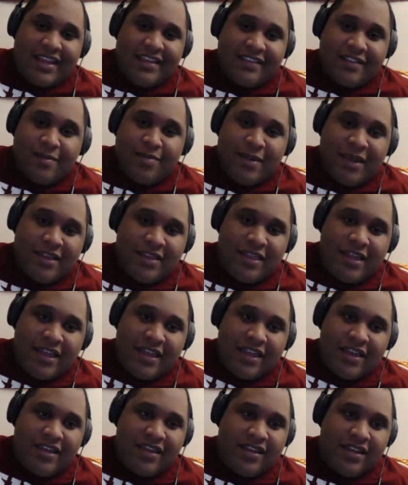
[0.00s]
that's the big
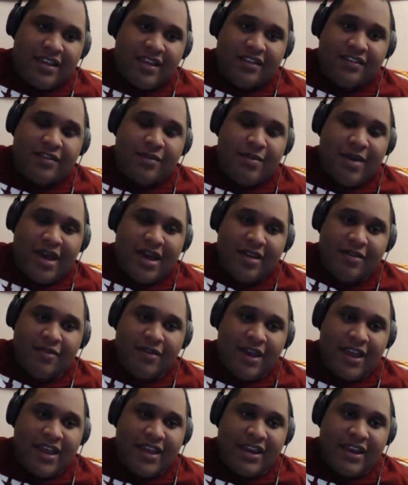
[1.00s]
thing. Get your mind
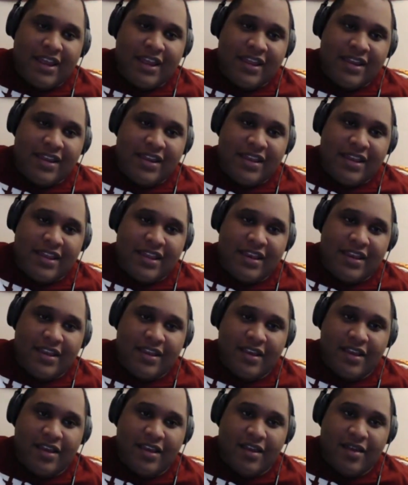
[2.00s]
right, and then
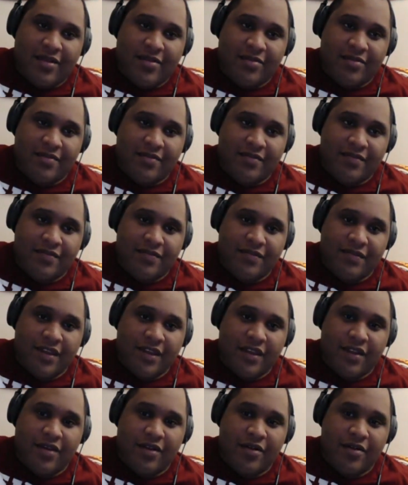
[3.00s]
you
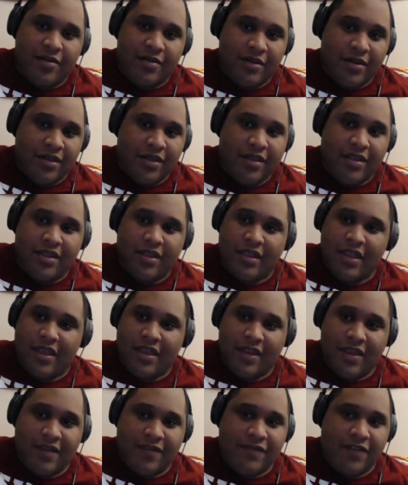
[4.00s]
know,
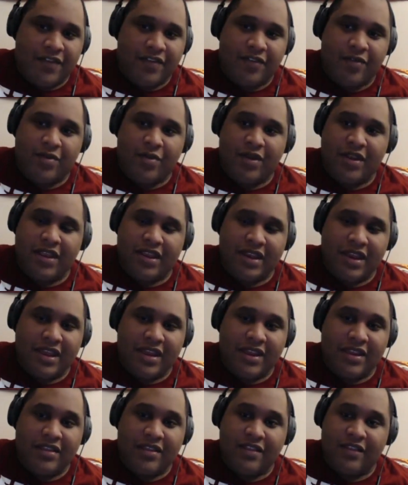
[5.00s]
if this is what he
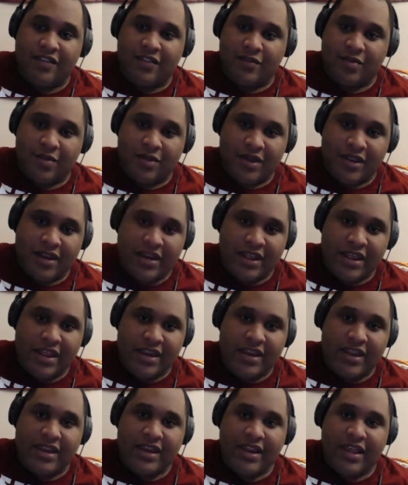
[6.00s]
needed, this is what he
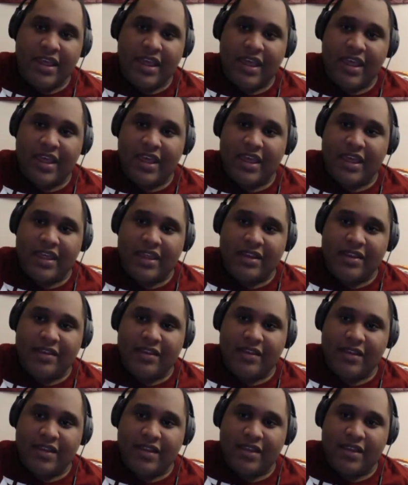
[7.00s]
needed, and
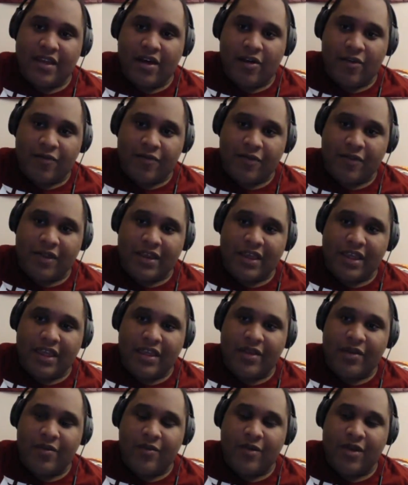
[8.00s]
hopefully
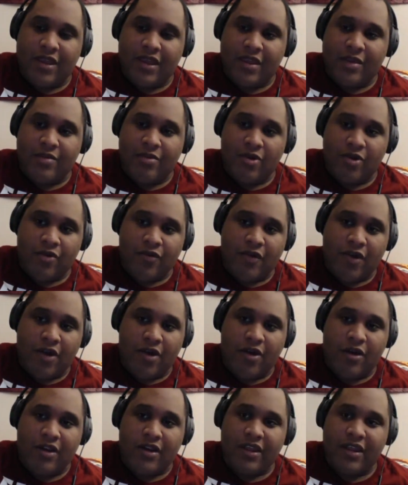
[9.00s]
we can move
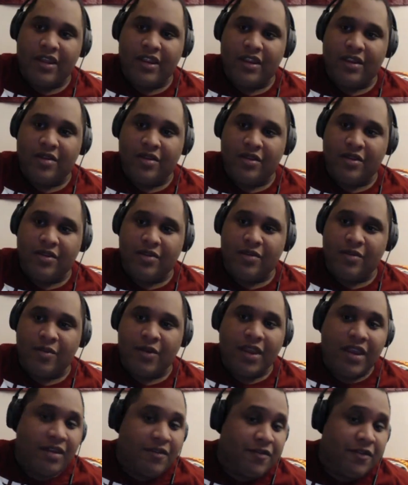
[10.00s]
on and we
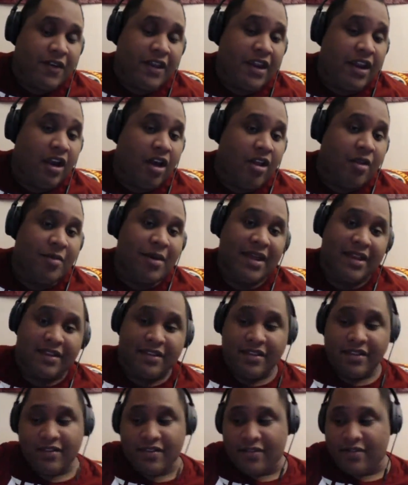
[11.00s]
can forget all about
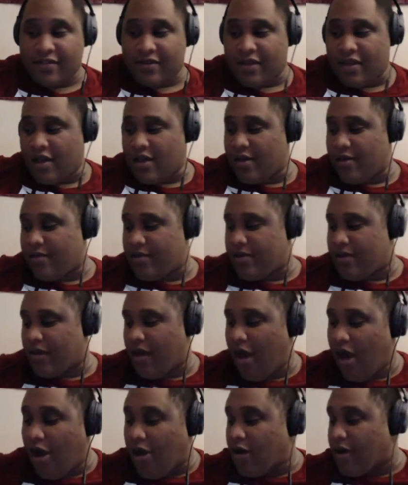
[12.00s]
this come
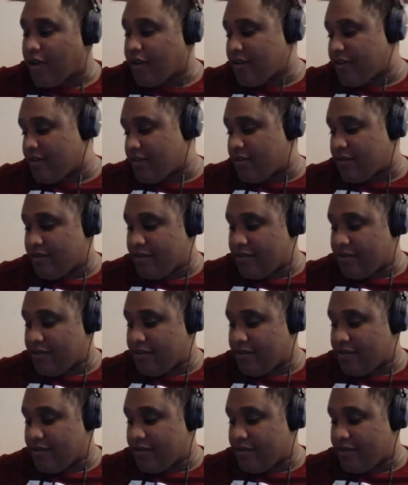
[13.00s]
August